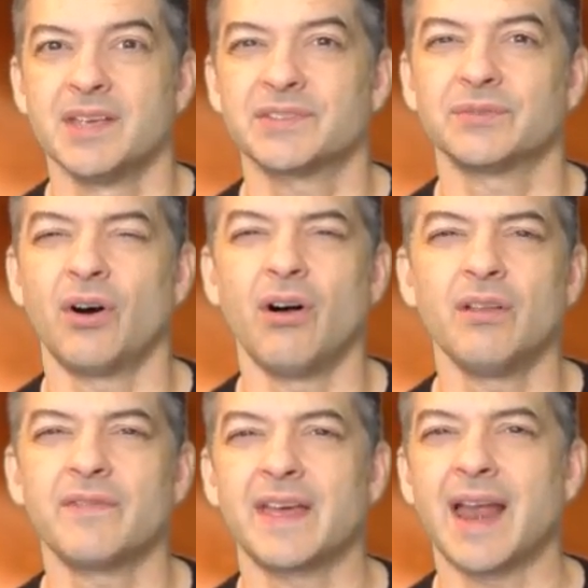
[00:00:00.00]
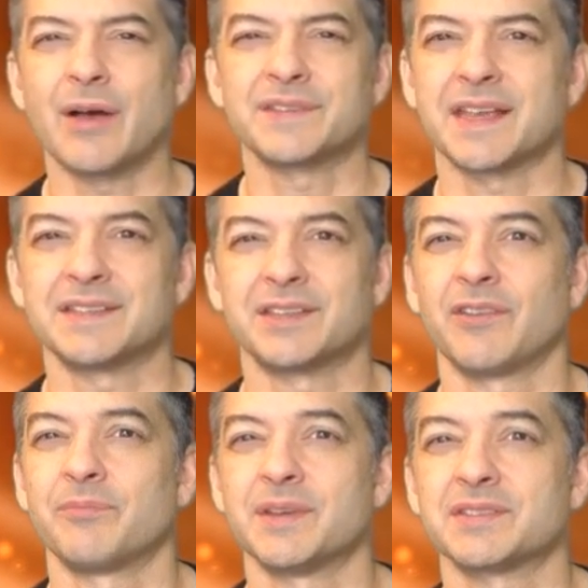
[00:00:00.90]
So all of that outside
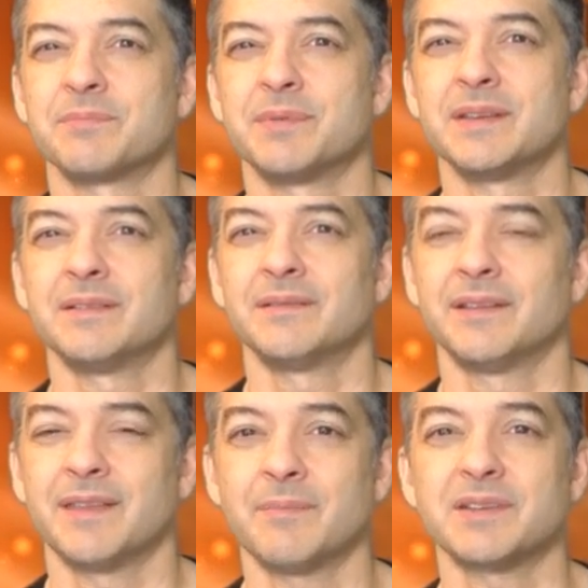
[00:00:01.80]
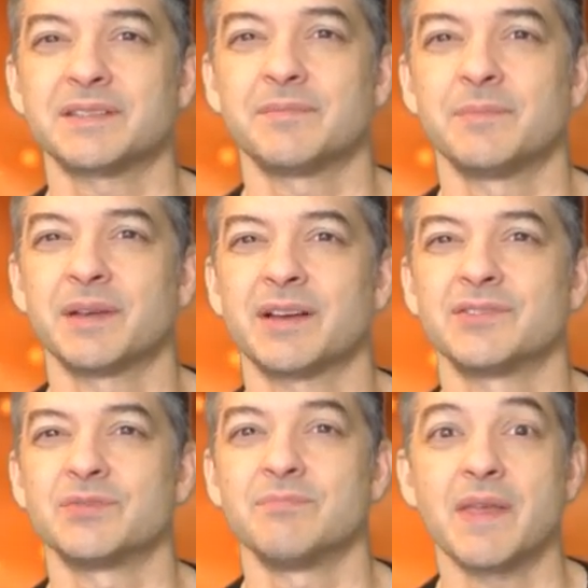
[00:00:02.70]
stuff must have been
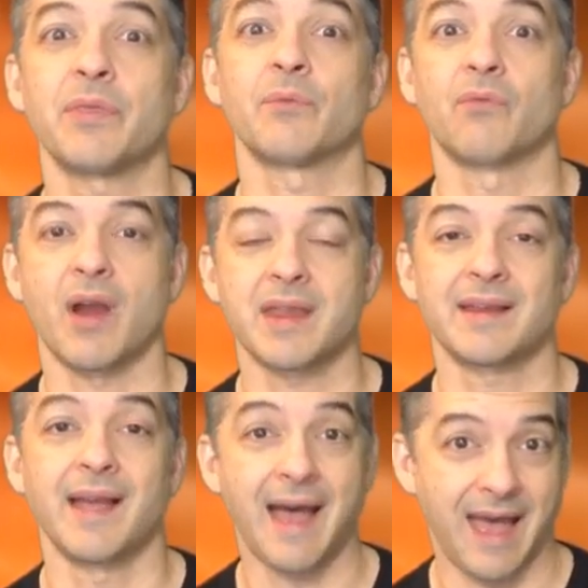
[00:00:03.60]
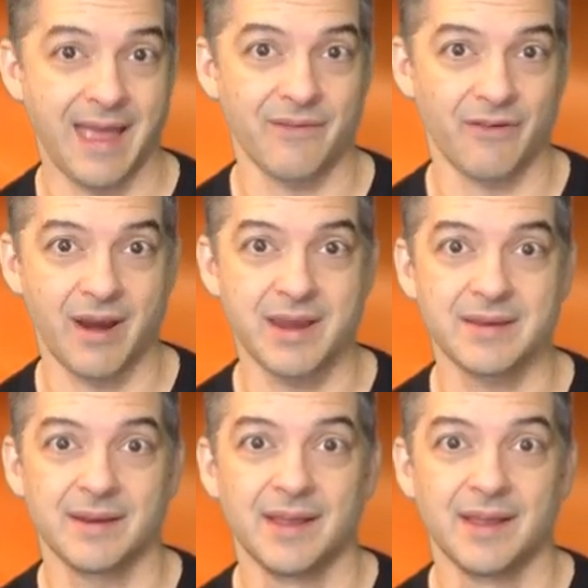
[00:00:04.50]
because you met the right guy, right?